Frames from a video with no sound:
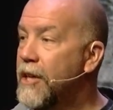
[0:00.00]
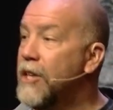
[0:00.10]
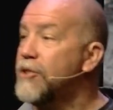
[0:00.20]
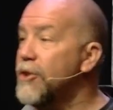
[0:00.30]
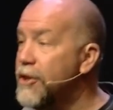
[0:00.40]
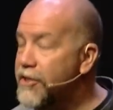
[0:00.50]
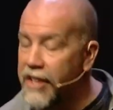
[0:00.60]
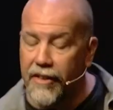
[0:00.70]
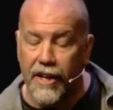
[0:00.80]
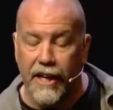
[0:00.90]
So you
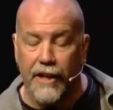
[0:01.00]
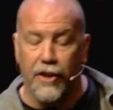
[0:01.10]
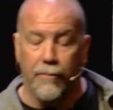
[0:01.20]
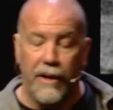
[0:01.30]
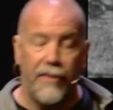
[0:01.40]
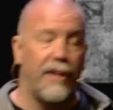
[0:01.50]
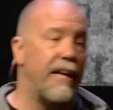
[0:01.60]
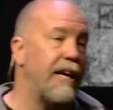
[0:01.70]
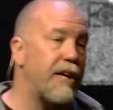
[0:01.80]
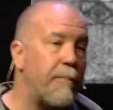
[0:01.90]
see the need, you meet the
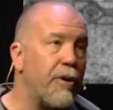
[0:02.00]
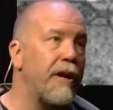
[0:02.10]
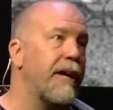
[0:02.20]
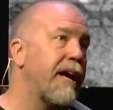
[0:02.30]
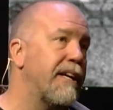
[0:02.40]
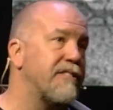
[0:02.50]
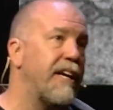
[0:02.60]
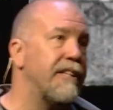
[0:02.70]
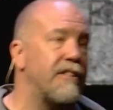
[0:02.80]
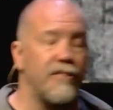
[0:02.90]
need, you put it in God's
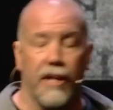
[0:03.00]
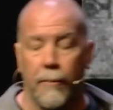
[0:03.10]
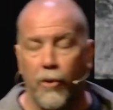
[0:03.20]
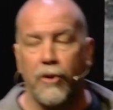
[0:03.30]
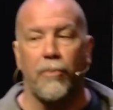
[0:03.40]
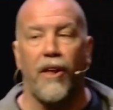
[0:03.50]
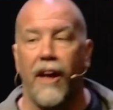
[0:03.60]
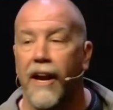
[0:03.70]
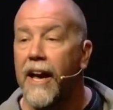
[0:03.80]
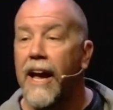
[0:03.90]
hands, He's going to
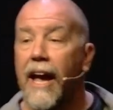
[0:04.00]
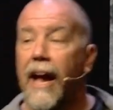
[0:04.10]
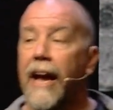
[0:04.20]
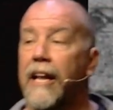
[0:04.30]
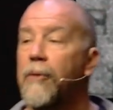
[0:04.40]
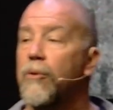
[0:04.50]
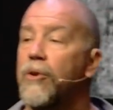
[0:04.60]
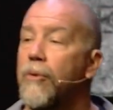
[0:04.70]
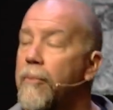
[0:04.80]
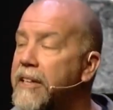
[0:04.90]
multiply, and He will
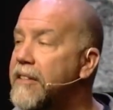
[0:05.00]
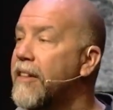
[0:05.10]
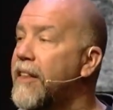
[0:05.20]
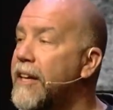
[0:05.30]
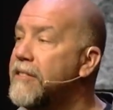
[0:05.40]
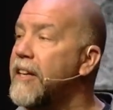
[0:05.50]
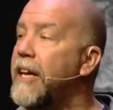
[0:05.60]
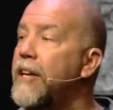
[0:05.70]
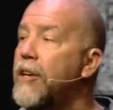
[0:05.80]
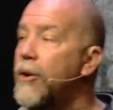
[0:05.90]
do amazing things
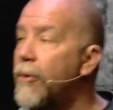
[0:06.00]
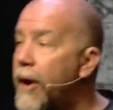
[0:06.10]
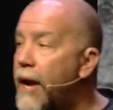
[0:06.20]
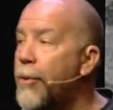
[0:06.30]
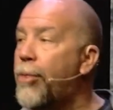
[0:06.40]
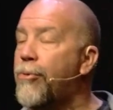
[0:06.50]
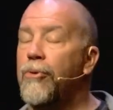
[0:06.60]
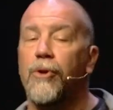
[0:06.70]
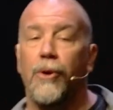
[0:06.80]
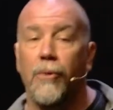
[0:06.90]
in you and
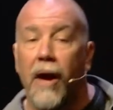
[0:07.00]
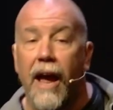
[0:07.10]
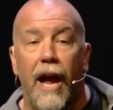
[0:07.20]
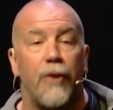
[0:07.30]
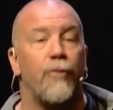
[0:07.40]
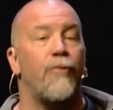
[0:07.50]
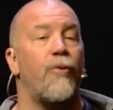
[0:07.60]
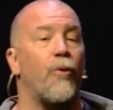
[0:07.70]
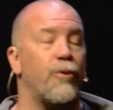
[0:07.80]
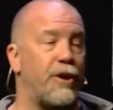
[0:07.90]
through you and
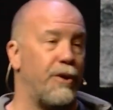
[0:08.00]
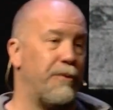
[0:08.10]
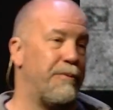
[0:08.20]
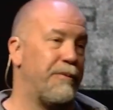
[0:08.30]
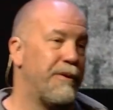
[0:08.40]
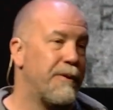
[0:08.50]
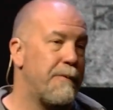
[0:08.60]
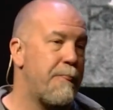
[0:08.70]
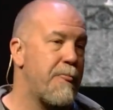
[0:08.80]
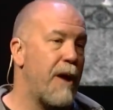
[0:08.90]
for you.
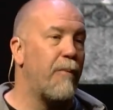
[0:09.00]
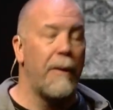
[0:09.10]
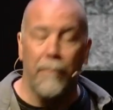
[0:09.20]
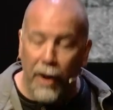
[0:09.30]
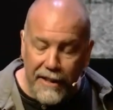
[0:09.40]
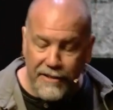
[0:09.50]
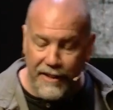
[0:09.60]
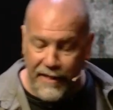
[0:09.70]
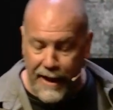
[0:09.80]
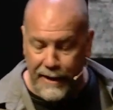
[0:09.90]
And what a
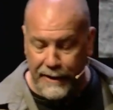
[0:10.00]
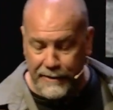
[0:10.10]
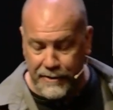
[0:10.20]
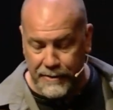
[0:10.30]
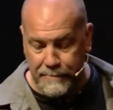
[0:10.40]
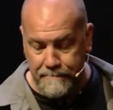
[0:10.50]
blessing that is.